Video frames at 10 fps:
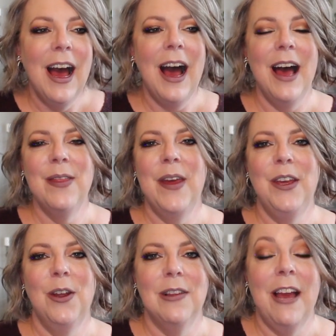Uh,
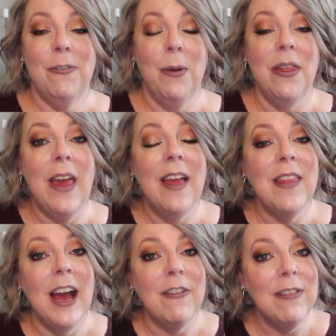that you're left with.
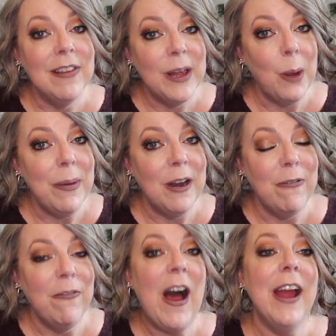And that little bit
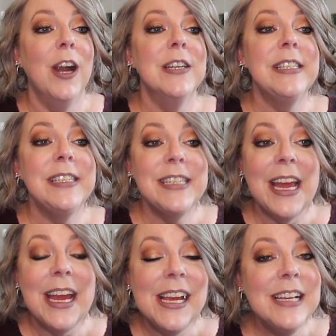of fire
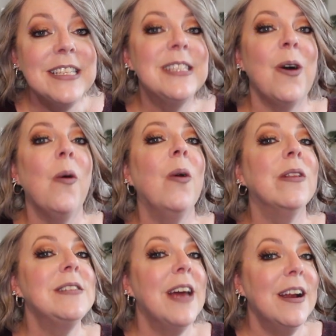stays the
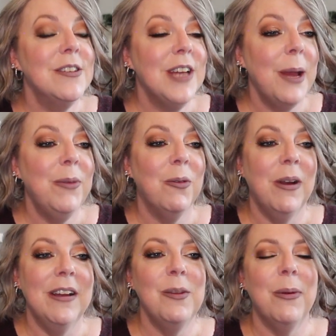whole entire time you're
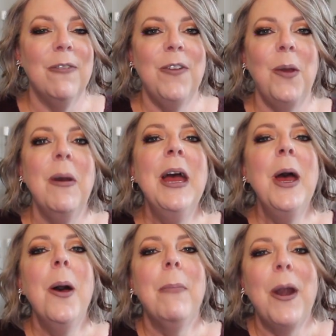wearing the perfume,
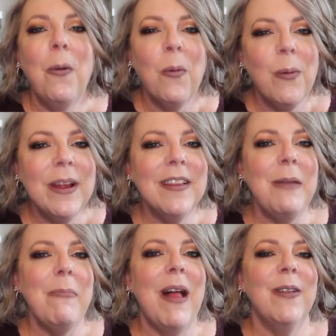but it
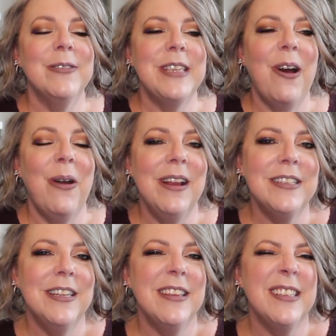really mellows out
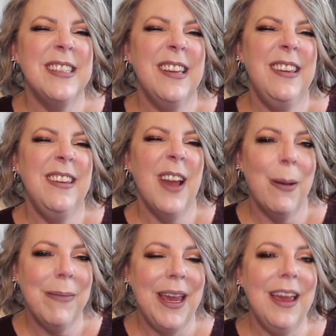into this
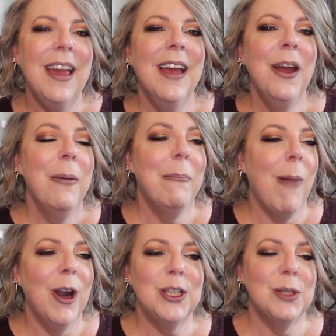yummy
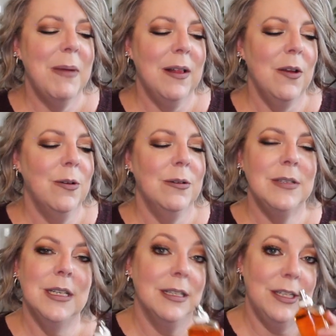marshmallow
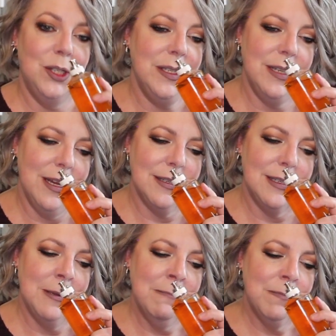
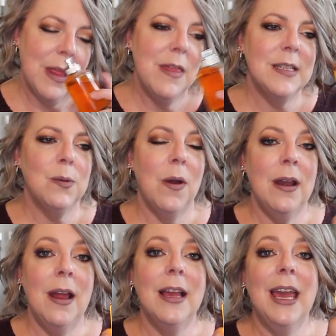deliciousness. This
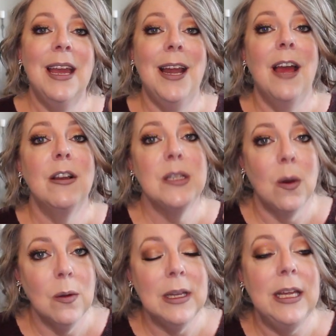one, again,
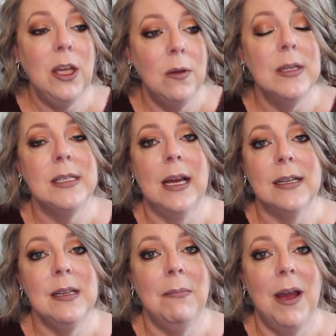totally
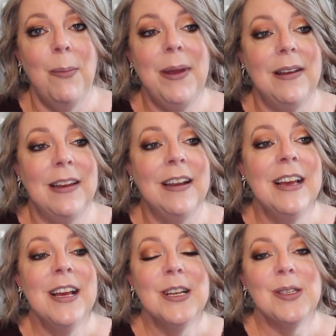unisex in my opinion.
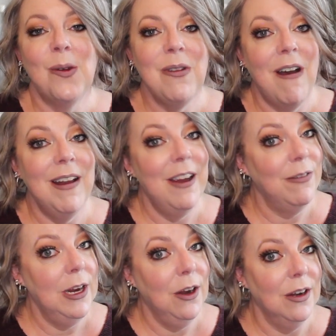So not
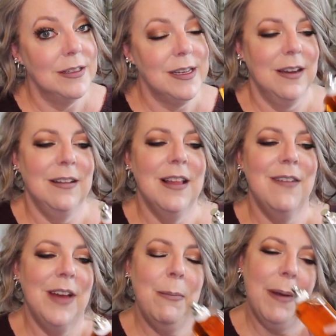every girl's gonna
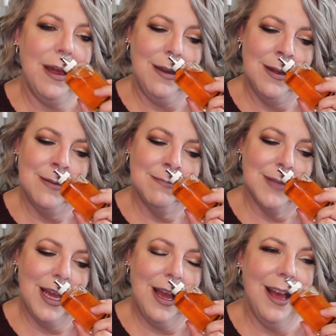love it, but
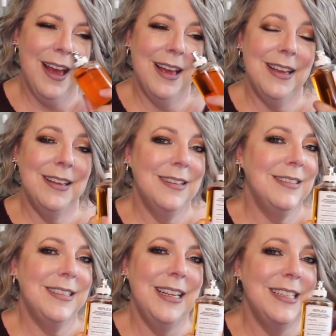uh, it,
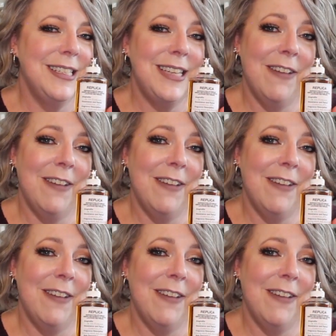it's